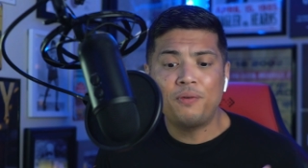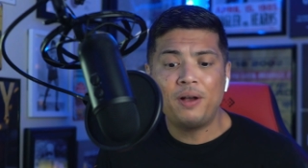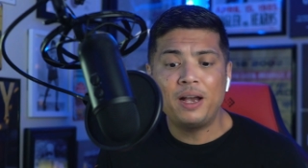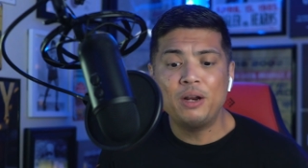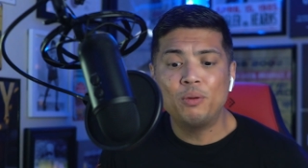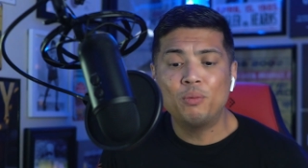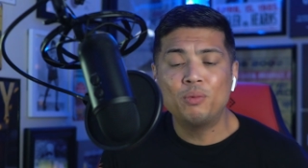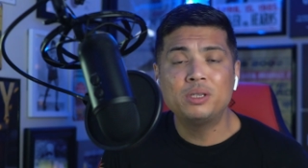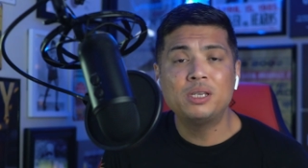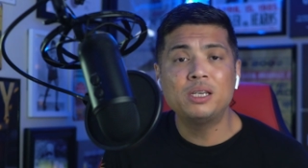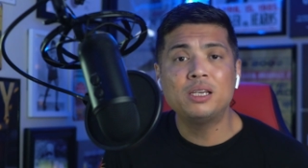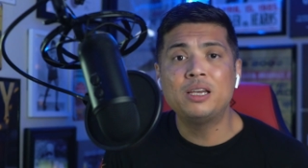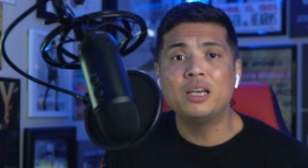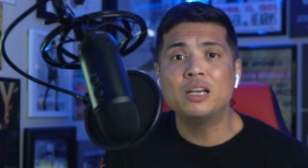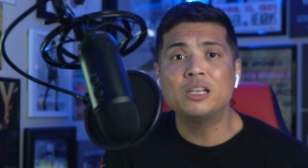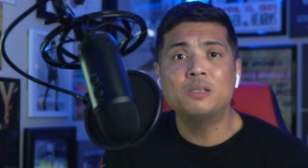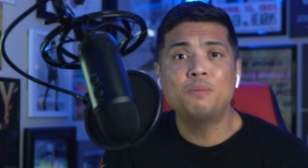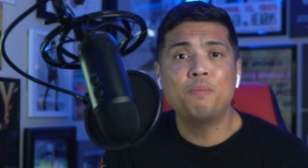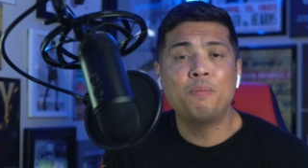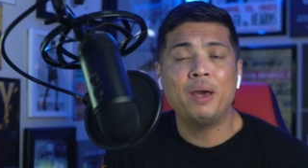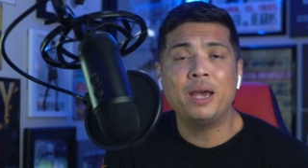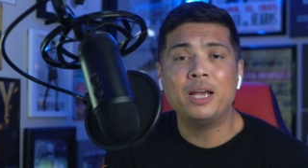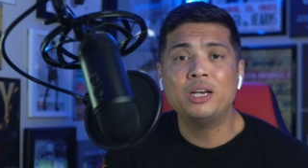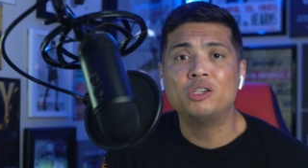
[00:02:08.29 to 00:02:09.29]
fight was
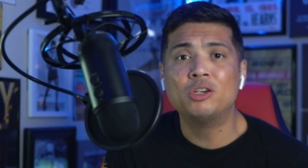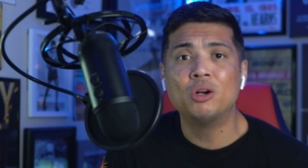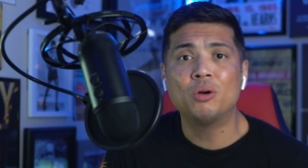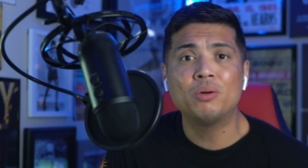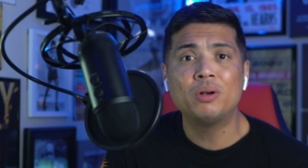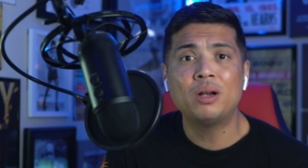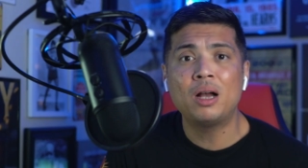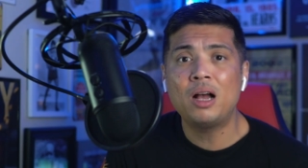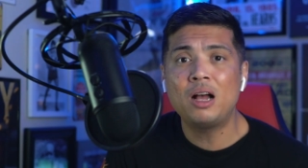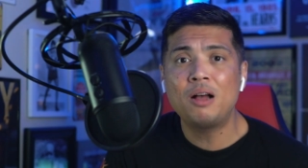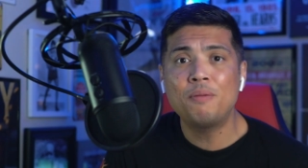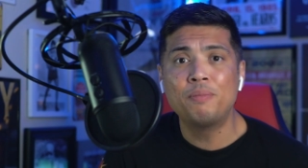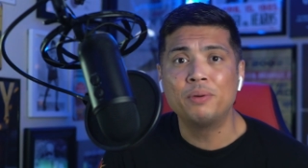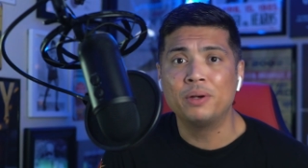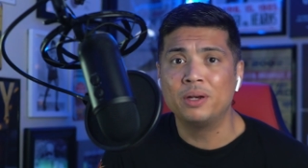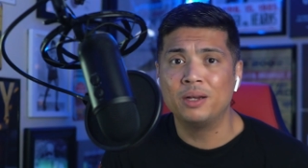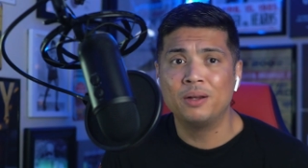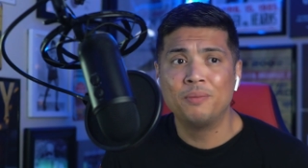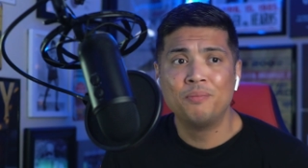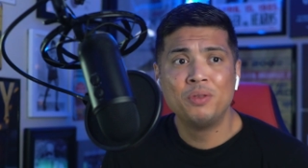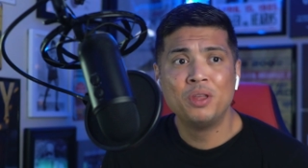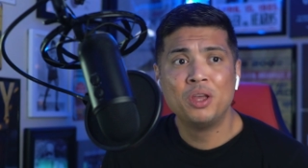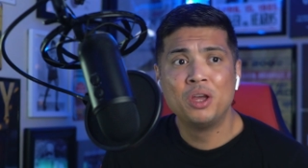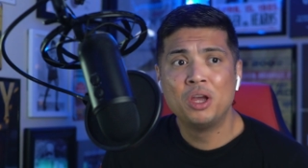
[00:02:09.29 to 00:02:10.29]
against Pedro
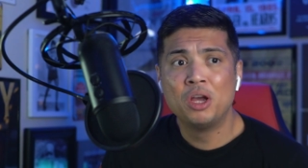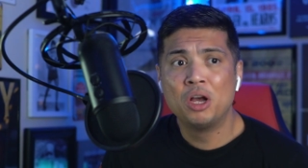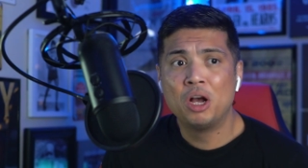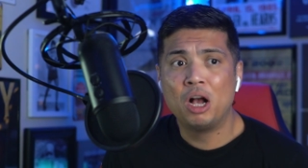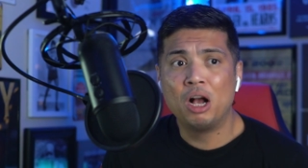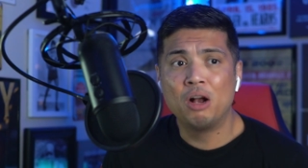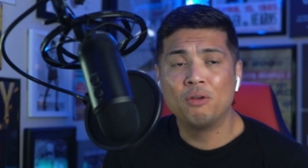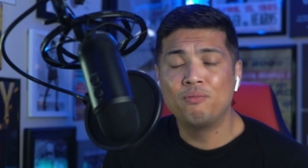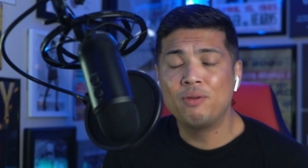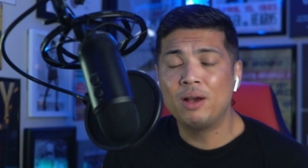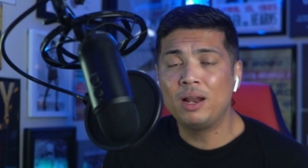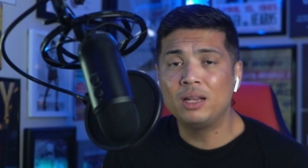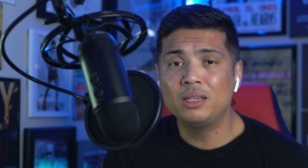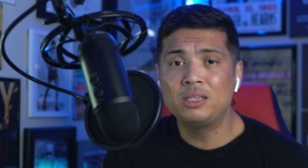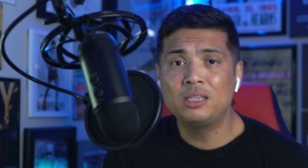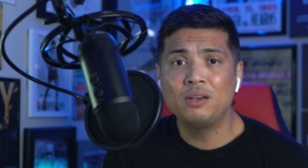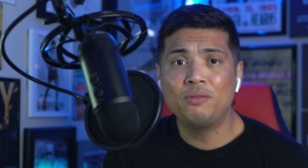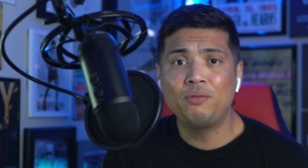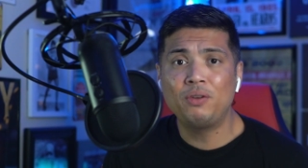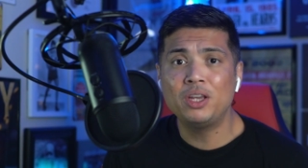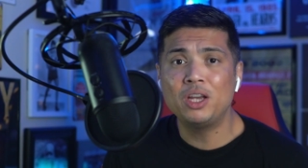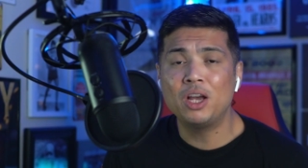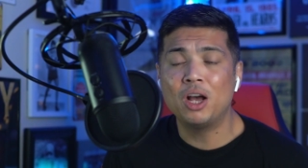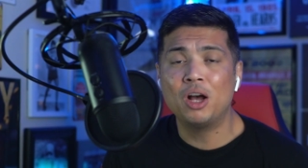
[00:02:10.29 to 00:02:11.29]
Campa, a
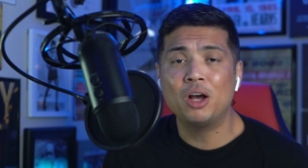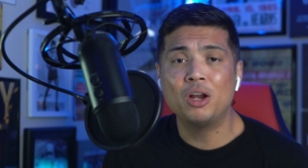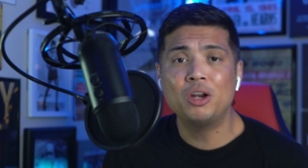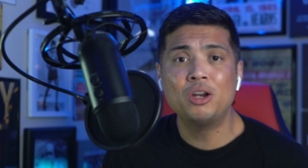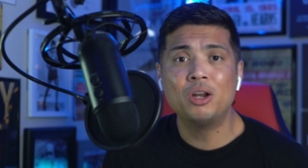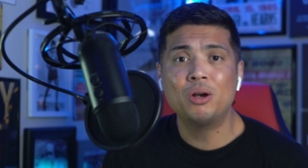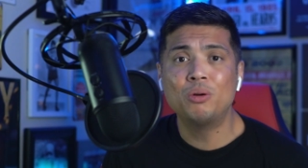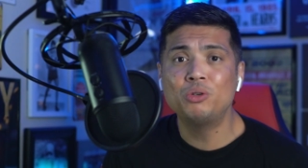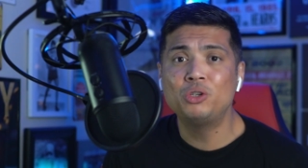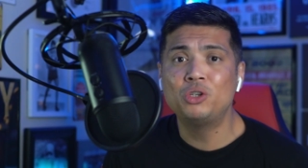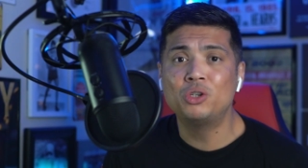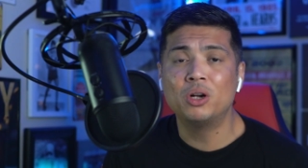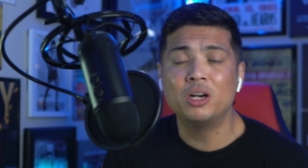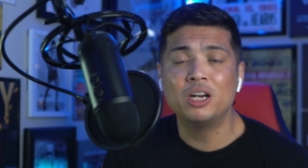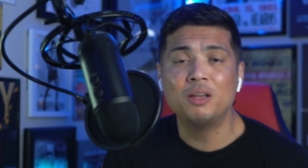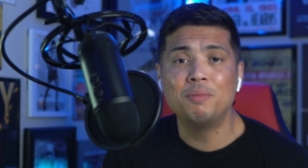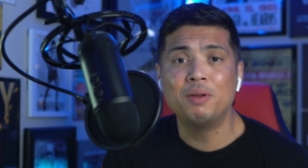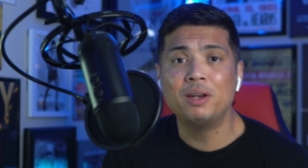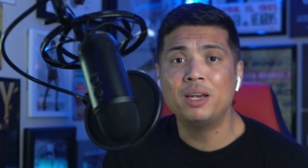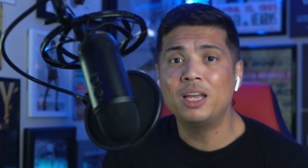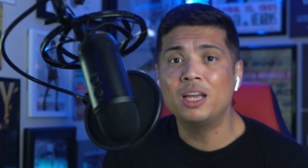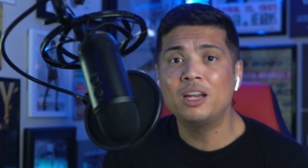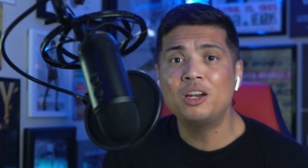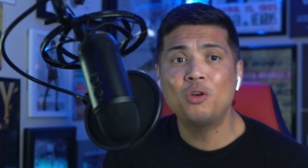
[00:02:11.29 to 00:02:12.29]
relatively unknown
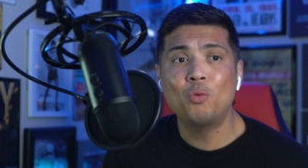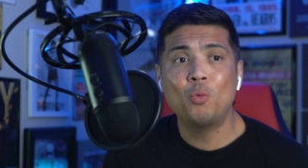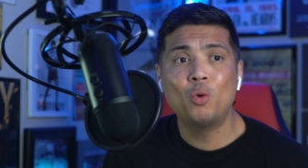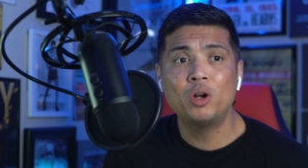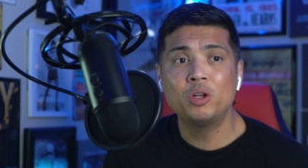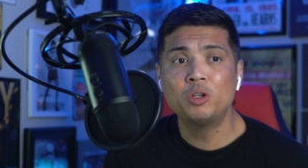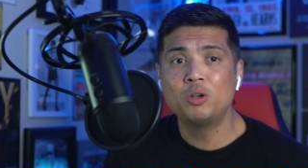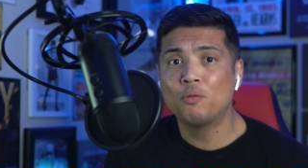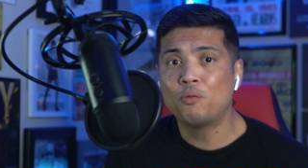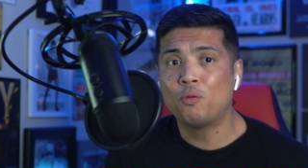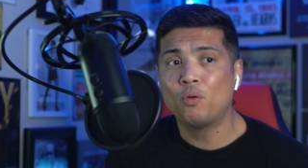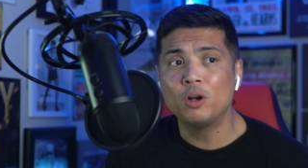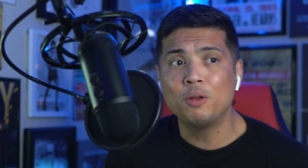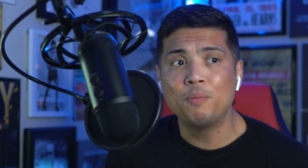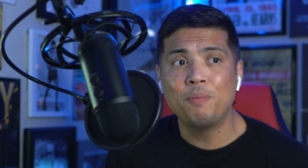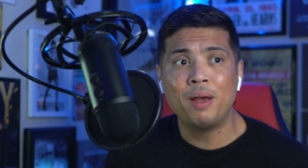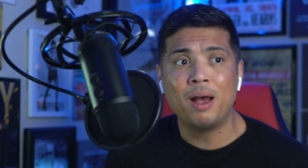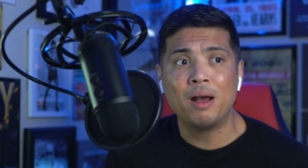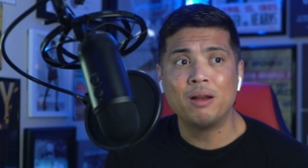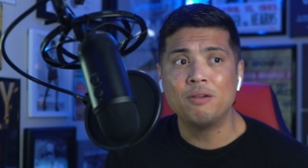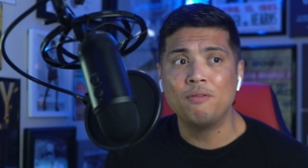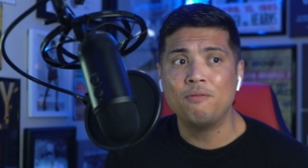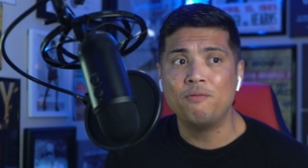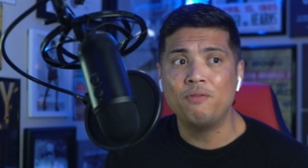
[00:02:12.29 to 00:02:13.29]
journeyman in the 140 pound